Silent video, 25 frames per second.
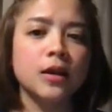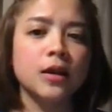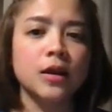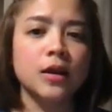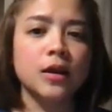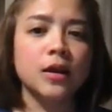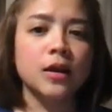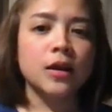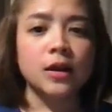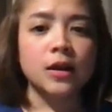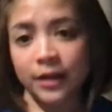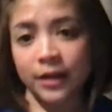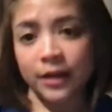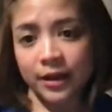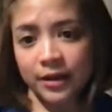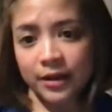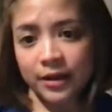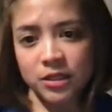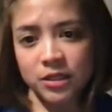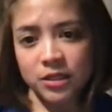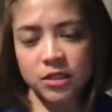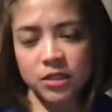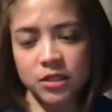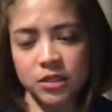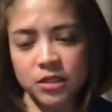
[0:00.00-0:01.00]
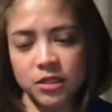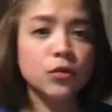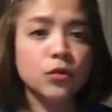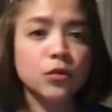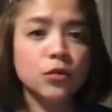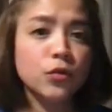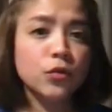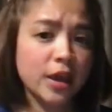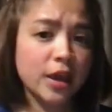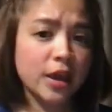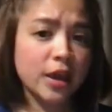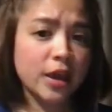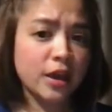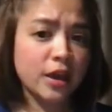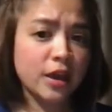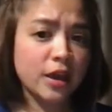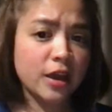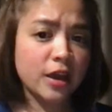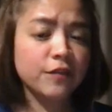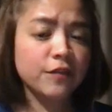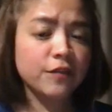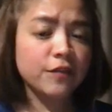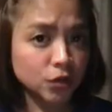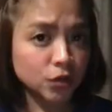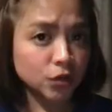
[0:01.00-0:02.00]
Next, we have
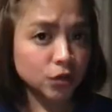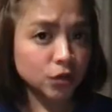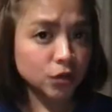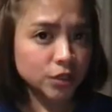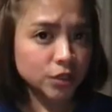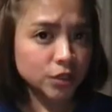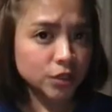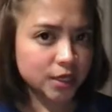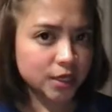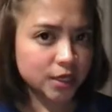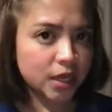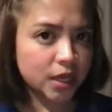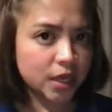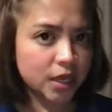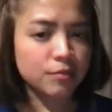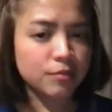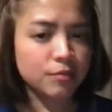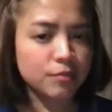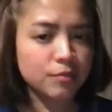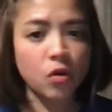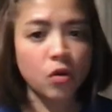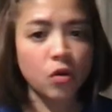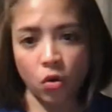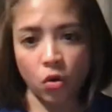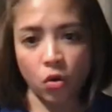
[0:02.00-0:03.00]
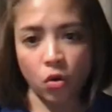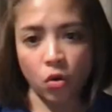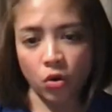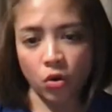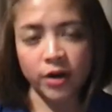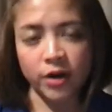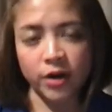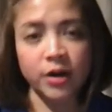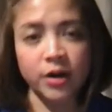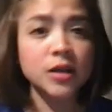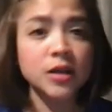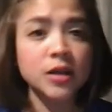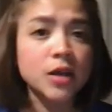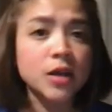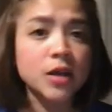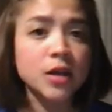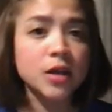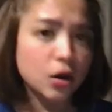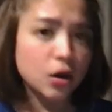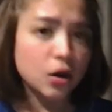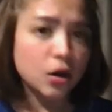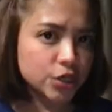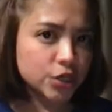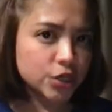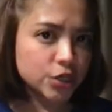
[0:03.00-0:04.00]
counterclaim or
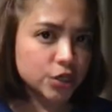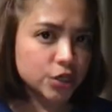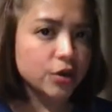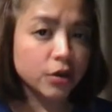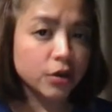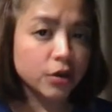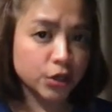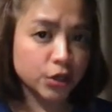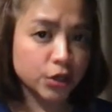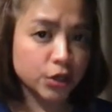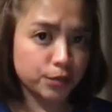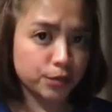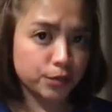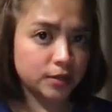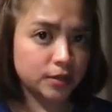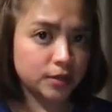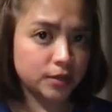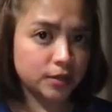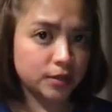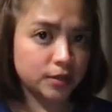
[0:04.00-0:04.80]
counterargument.